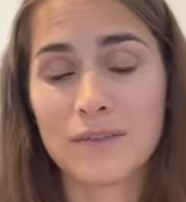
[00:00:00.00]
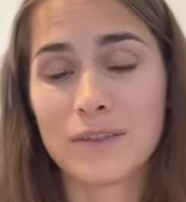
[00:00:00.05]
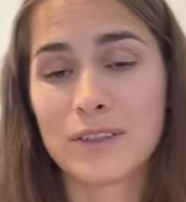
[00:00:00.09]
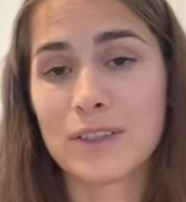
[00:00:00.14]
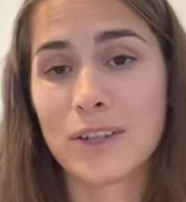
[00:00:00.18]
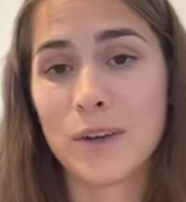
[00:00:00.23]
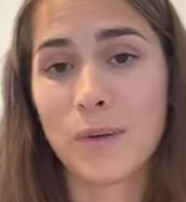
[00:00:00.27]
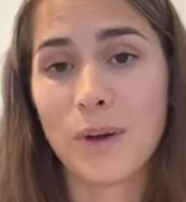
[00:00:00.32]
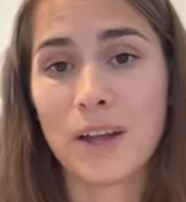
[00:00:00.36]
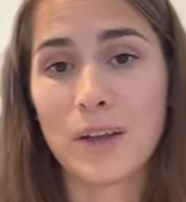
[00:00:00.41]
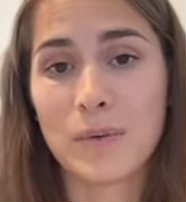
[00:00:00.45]

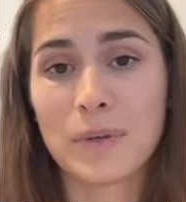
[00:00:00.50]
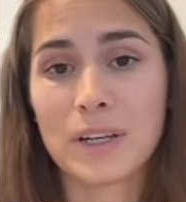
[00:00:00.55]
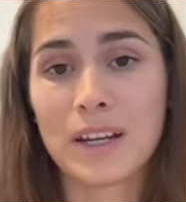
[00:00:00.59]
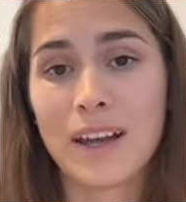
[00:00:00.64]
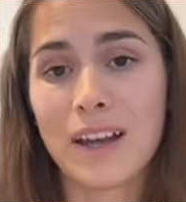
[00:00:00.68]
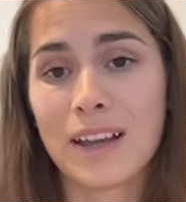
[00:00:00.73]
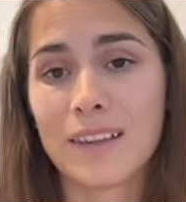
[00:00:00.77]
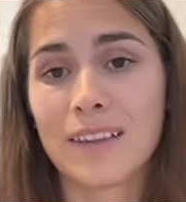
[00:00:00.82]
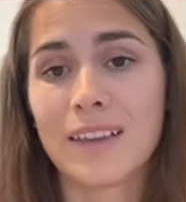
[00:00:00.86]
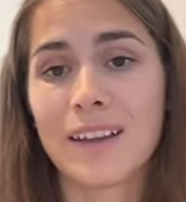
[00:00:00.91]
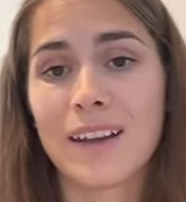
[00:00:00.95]
So I would
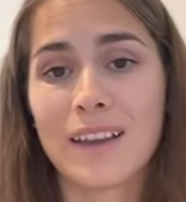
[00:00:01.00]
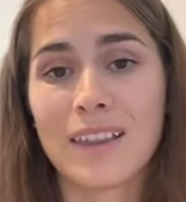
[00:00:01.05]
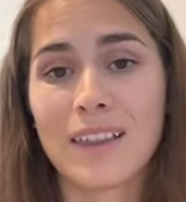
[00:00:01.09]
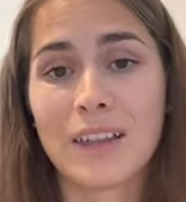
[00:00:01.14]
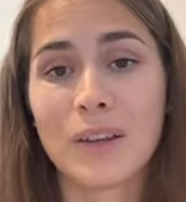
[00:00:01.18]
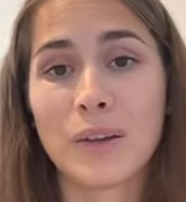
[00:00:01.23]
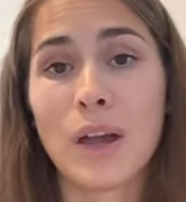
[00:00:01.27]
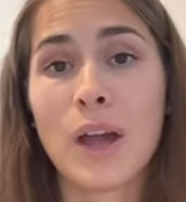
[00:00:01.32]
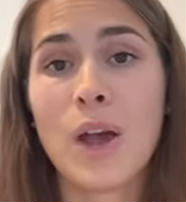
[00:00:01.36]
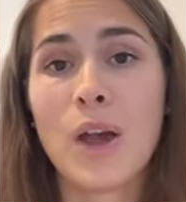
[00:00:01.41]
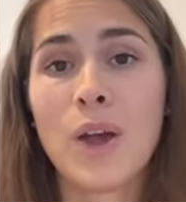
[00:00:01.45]
highly,
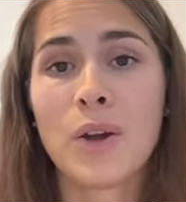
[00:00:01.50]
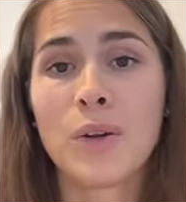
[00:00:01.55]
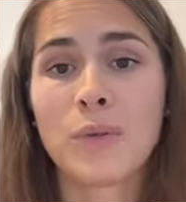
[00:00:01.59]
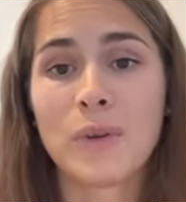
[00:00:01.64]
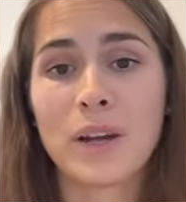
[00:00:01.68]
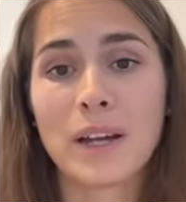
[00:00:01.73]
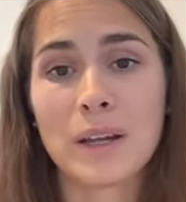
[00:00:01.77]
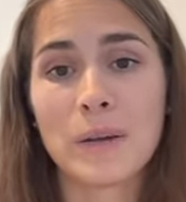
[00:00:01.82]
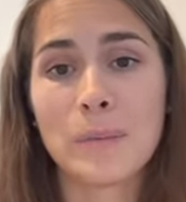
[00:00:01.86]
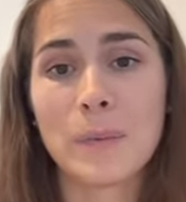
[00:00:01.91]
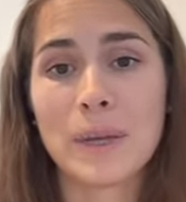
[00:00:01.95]
highly
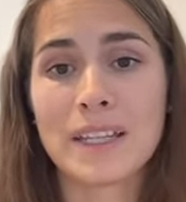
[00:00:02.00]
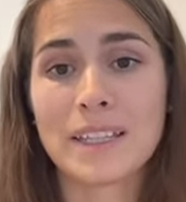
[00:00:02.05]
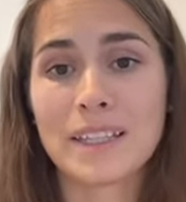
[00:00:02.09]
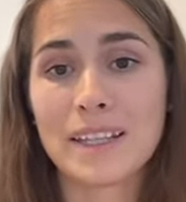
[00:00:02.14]
recommend